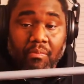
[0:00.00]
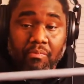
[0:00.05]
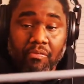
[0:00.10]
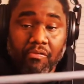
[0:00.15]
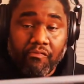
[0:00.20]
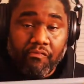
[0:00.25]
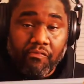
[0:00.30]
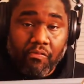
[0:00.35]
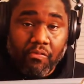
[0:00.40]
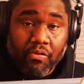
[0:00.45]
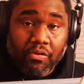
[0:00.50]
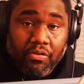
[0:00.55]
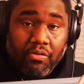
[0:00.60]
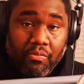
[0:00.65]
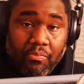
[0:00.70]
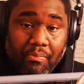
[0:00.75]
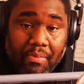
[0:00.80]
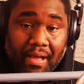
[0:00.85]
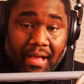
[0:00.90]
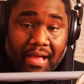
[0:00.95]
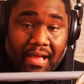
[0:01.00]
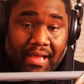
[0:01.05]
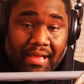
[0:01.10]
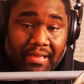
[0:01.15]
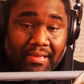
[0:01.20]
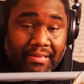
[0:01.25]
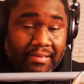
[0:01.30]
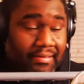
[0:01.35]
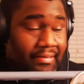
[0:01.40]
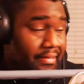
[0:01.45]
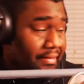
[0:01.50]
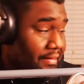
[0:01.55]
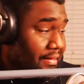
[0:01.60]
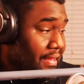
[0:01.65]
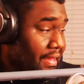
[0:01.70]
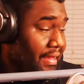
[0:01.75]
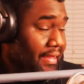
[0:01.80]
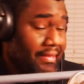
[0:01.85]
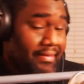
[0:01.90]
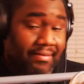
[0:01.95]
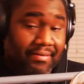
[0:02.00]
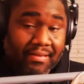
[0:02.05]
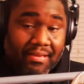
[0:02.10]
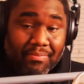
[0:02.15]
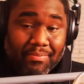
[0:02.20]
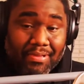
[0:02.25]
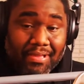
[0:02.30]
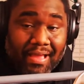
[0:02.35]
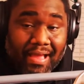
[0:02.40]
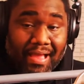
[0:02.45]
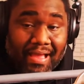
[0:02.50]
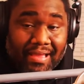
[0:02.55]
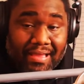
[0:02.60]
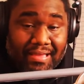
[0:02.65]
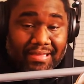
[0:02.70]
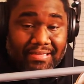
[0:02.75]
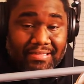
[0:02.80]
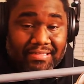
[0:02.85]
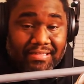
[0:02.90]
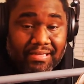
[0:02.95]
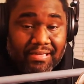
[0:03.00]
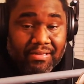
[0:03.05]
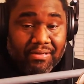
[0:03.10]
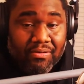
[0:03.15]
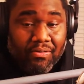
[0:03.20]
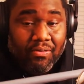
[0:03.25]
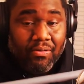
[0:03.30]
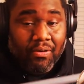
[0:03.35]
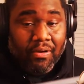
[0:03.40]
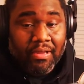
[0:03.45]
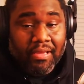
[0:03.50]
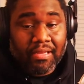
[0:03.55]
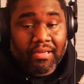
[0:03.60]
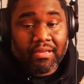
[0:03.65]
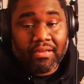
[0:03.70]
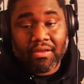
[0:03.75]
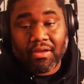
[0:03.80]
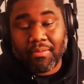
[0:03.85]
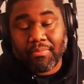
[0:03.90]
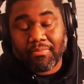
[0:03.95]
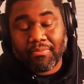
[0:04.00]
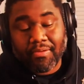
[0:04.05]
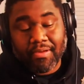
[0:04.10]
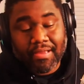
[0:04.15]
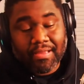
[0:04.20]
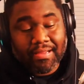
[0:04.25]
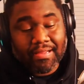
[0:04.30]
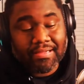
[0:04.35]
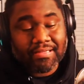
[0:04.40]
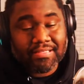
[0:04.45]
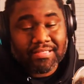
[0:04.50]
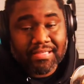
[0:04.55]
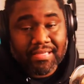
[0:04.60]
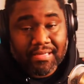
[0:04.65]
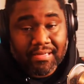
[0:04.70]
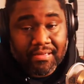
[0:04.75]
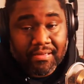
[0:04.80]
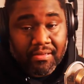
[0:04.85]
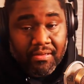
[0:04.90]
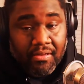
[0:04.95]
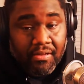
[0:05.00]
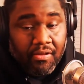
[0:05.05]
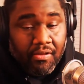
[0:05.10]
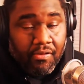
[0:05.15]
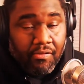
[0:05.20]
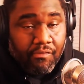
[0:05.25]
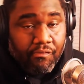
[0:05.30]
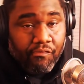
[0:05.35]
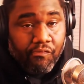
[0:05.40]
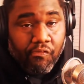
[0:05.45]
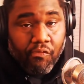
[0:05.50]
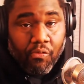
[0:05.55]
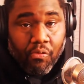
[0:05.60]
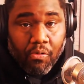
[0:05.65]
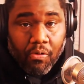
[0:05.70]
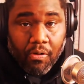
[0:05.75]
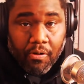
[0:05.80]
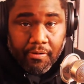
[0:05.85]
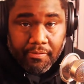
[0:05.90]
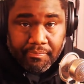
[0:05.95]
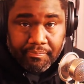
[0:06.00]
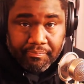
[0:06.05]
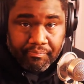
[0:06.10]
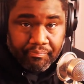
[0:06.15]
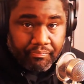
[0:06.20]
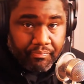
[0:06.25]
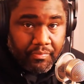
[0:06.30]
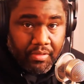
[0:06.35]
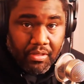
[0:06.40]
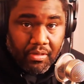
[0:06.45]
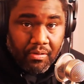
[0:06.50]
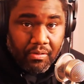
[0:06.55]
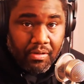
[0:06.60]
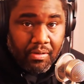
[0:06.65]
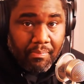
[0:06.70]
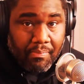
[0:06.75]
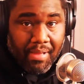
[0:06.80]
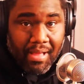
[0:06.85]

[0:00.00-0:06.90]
before you buy an 8 dBi antenna or any upgrade antenna for, you know, your